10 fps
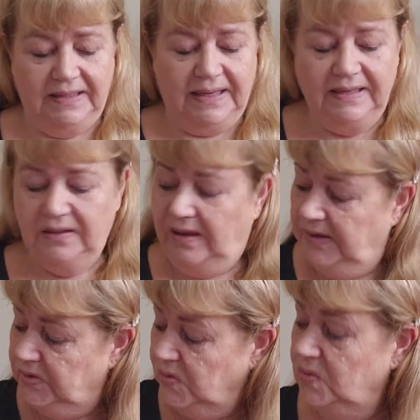And
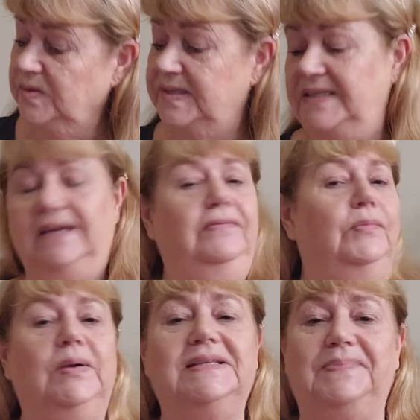like all Stephen
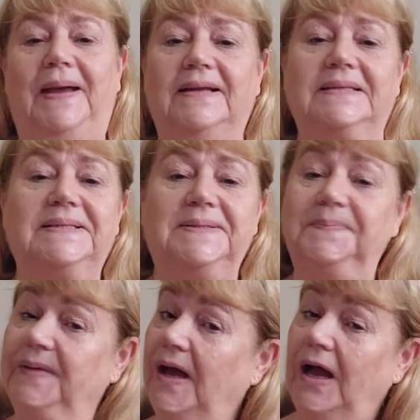West patterns,
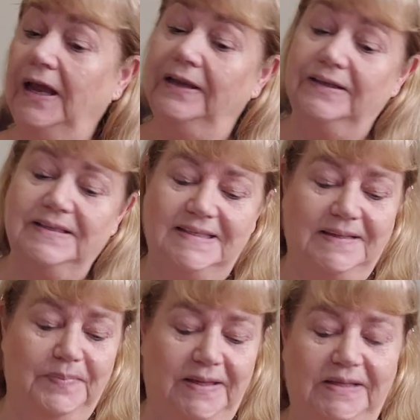I learned
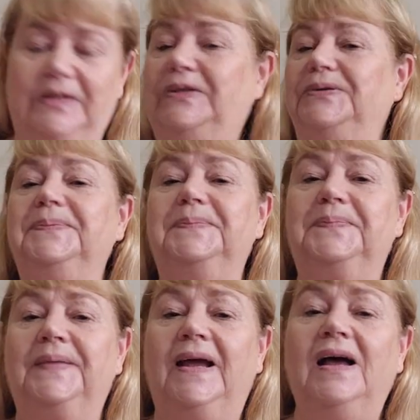something new.
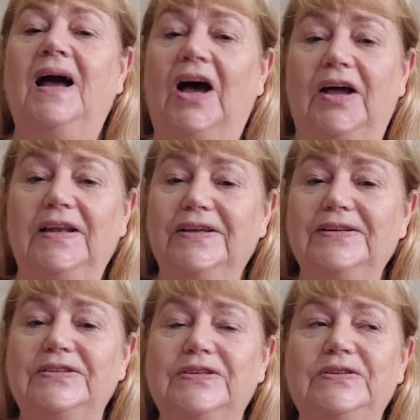I
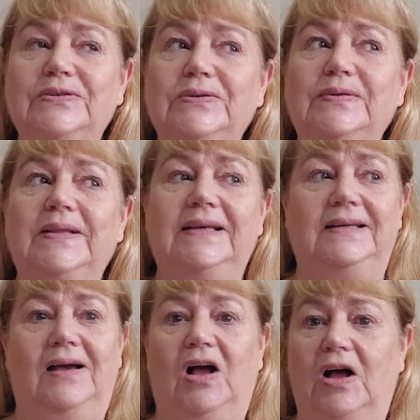learned to do
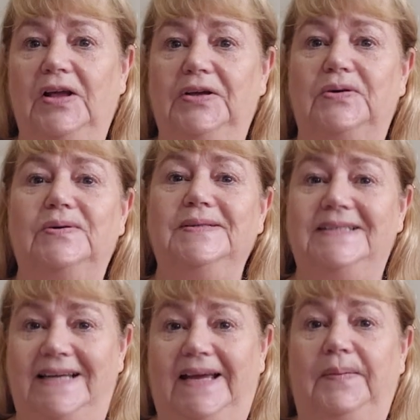the I-cord
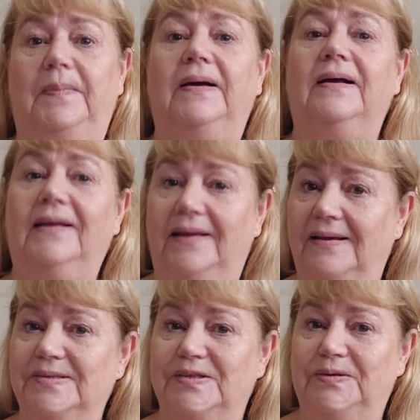tab
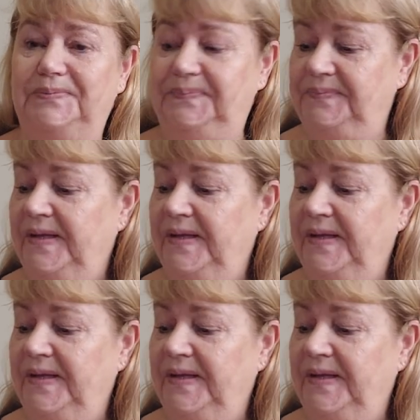cast on.